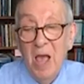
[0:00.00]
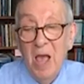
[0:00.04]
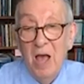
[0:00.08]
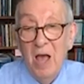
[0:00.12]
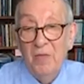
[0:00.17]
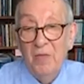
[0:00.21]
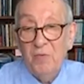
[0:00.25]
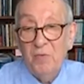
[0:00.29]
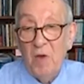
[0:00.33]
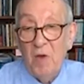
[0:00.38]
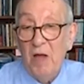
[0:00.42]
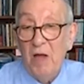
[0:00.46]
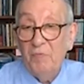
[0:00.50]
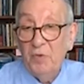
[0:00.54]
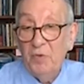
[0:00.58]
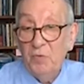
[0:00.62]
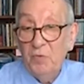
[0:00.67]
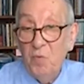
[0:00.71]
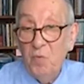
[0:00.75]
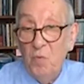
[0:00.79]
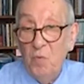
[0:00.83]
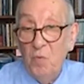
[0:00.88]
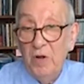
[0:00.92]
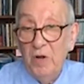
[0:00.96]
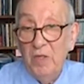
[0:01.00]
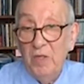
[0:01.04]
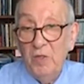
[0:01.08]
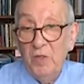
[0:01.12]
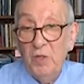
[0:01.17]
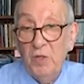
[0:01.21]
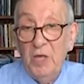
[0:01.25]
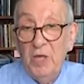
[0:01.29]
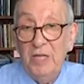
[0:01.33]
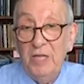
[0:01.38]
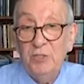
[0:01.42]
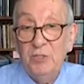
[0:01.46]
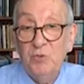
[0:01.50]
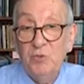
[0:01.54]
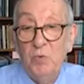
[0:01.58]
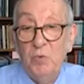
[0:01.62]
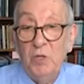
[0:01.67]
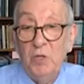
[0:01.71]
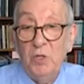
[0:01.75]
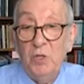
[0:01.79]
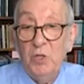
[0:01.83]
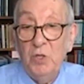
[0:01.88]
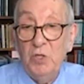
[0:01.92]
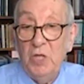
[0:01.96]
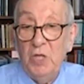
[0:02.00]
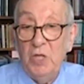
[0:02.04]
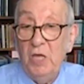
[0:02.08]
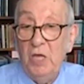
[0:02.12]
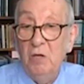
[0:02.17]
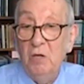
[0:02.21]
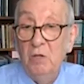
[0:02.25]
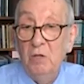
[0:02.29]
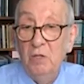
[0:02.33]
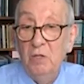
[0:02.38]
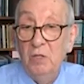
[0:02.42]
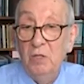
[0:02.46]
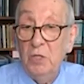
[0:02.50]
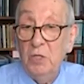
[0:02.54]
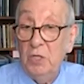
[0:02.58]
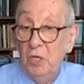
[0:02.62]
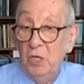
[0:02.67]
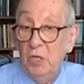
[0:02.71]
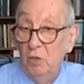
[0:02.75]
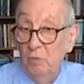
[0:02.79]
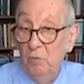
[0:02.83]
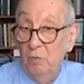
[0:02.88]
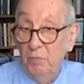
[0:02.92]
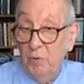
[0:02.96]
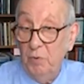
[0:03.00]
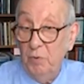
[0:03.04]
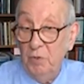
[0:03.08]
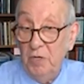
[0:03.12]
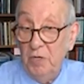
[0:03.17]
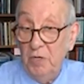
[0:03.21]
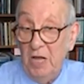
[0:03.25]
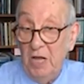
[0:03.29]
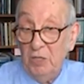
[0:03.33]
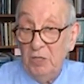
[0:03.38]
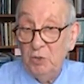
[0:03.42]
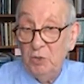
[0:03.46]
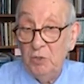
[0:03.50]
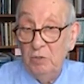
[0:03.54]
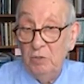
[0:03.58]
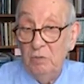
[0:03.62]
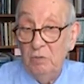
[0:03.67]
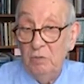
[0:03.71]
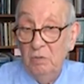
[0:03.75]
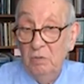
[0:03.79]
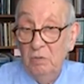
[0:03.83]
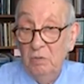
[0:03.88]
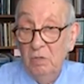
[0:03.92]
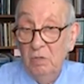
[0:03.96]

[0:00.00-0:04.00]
throughout the 20th century, steel and steel production